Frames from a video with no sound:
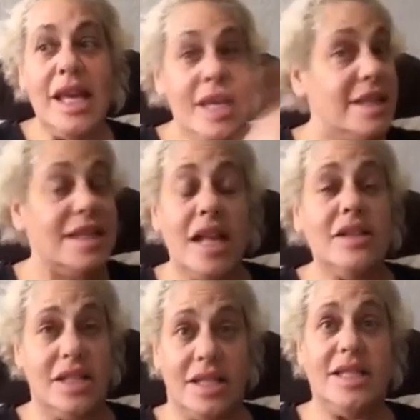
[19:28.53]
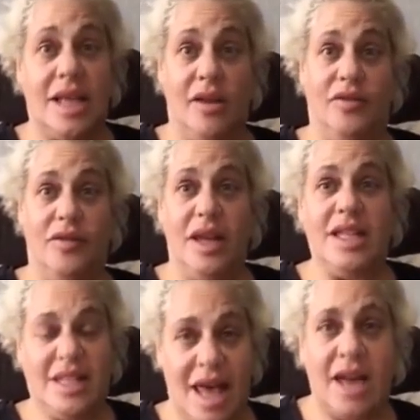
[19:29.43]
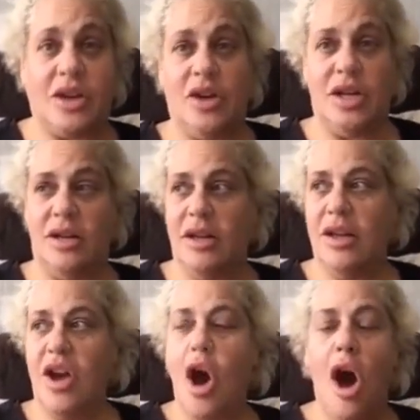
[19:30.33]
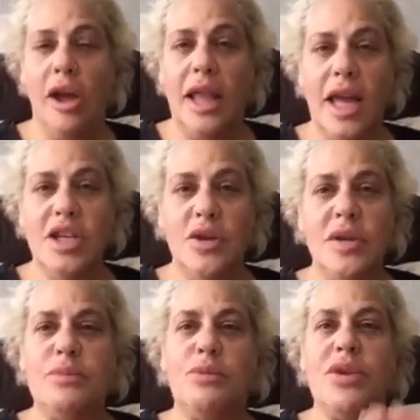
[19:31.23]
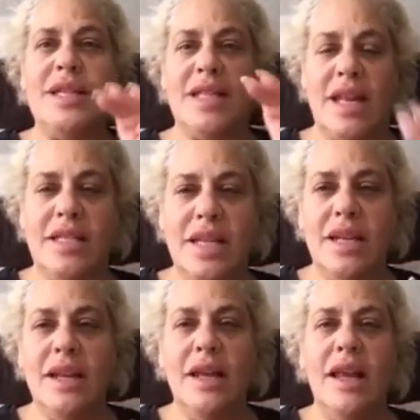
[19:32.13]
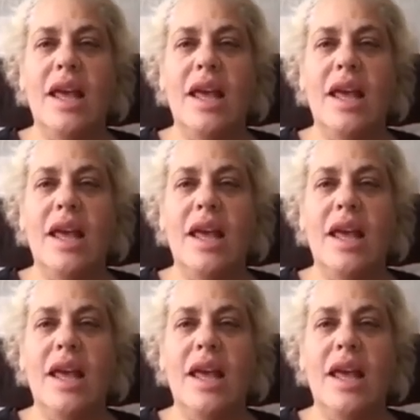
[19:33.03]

It sells itself. It's that good. All I do is present it.